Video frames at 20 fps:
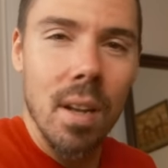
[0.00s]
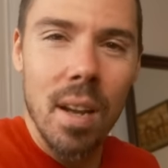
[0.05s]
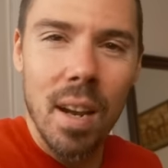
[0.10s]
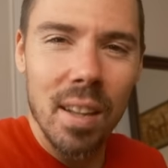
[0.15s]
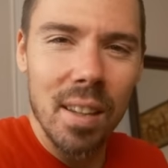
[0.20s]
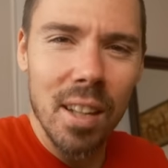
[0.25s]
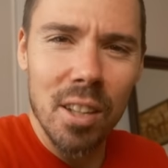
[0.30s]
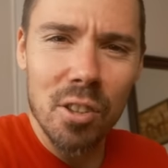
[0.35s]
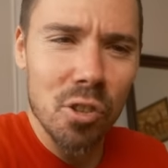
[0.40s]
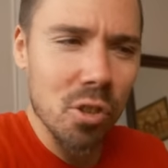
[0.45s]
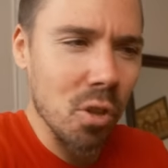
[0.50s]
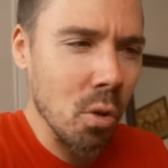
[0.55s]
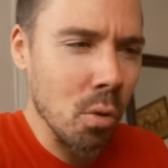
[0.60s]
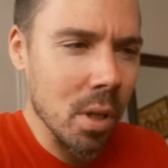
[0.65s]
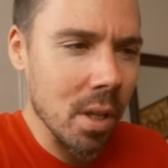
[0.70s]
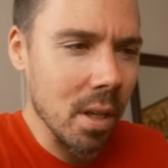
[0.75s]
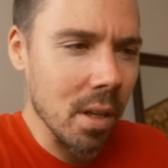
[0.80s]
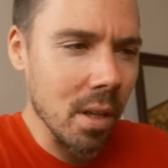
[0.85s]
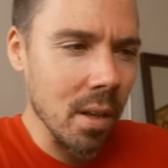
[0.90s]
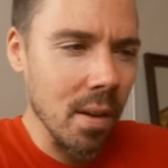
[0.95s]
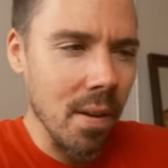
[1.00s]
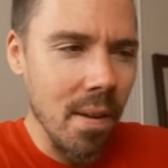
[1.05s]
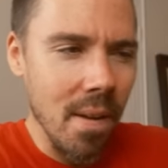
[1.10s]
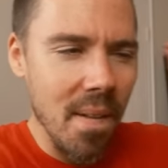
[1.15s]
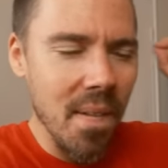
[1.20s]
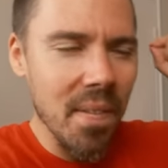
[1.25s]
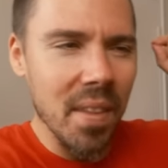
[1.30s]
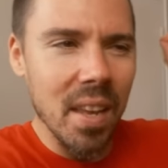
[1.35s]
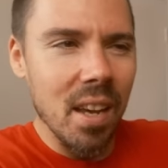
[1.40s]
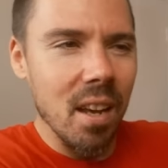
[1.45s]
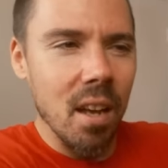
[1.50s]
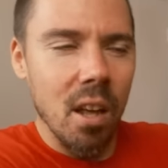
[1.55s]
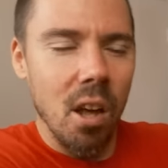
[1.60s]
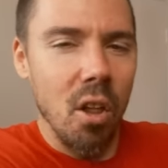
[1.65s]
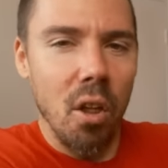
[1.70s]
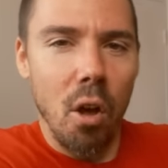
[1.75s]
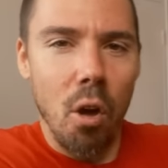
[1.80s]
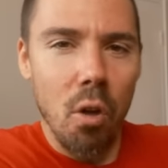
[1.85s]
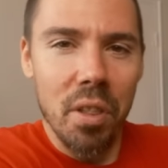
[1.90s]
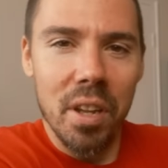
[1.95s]
And then Sony,
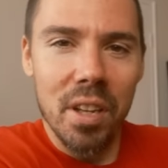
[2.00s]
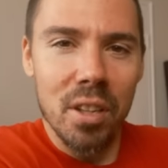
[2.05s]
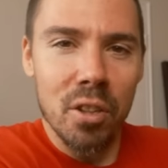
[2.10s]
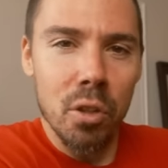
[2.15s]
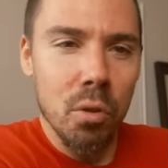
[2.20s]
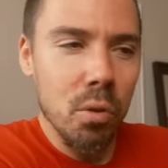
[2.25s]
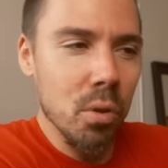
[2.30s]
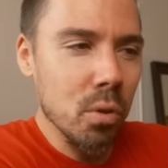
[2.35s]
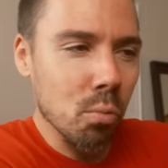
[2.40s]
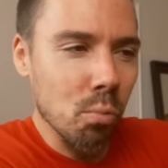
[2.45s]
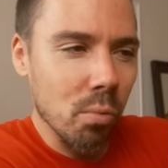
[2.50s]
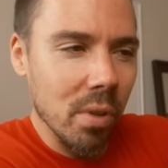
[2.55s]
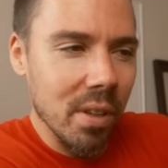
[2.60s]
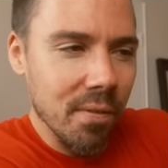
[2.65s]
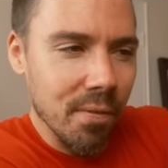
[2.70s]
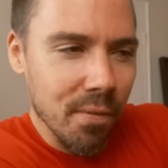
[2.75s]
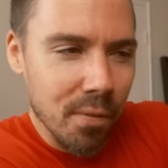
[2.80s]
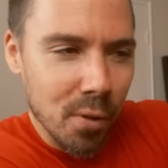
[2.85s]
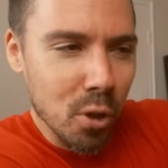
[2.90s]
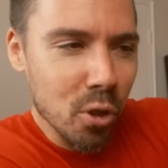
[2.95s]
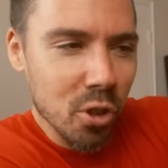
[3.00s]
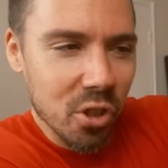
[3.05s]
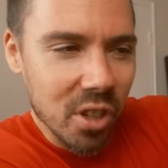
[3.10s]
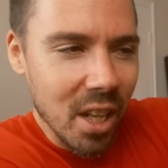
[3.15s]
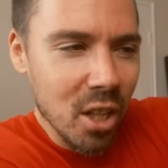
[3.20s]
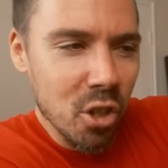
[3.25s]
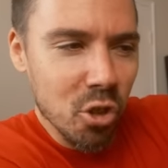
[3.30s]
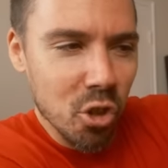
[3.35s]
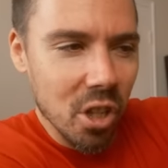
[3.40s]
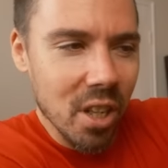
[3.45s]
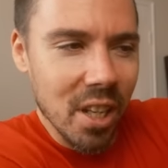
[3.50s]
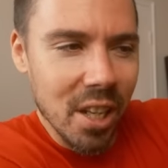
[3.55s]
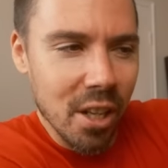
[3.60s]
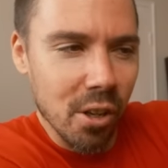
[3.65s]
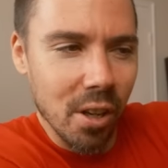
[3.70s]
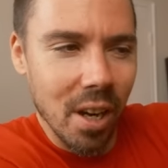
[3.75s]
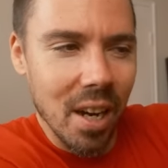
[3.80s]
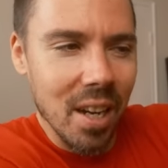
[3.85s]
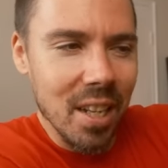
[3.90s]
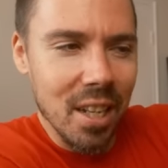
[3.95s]
all they do is reverse
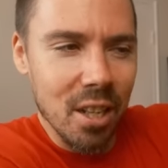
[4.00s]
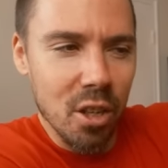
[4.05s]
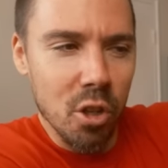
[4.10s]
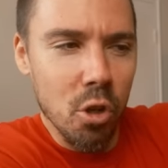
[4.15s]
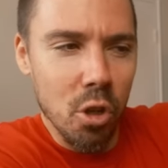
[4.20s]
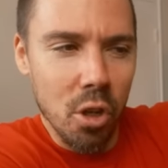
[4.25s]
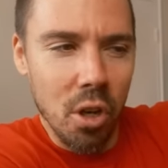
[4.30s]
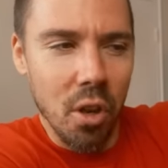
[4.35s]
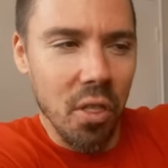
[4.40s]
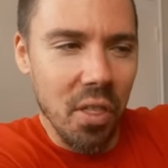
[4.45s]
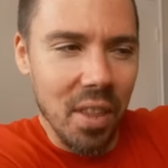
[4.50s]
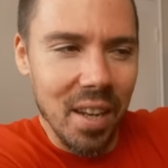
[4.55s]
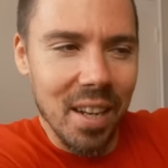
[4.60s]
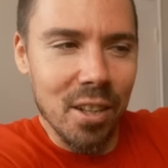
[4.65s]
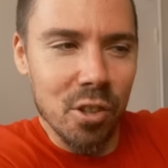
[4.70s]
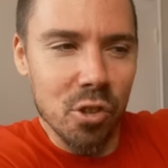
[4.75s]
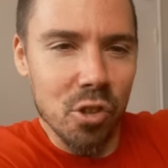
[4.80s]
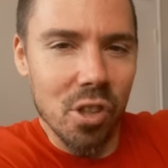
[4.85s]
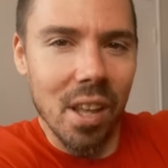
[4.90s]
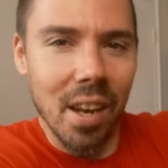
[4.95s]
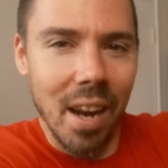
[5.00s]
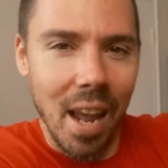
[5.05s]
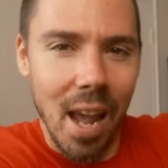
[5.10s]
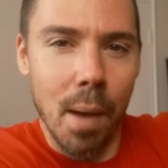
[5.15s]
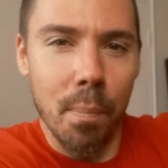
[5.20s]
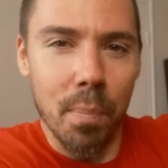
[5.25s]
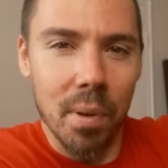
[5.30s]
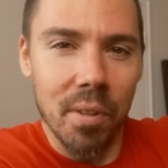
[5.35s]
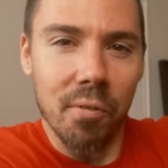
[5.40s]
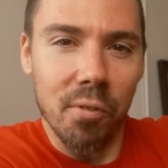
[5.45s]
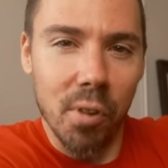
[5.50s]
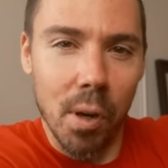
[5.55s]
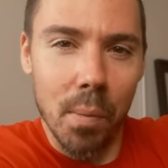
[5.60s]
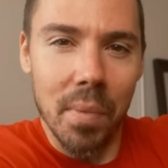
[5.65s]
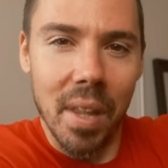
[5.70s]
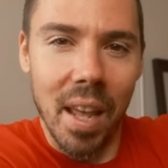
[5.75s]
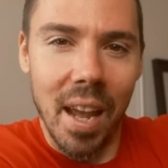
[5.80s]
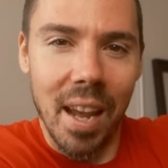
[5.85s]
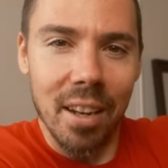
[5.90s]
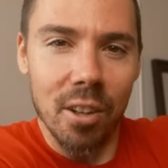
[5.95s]
engineer any good things that happen
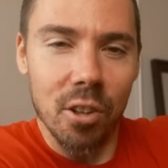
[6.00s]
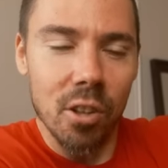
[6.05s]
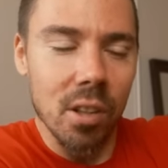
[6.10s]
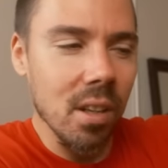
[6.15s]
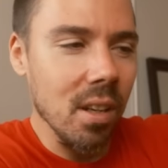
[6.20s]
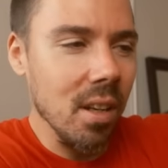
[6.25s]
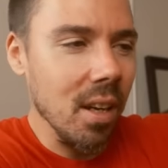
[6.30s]
from that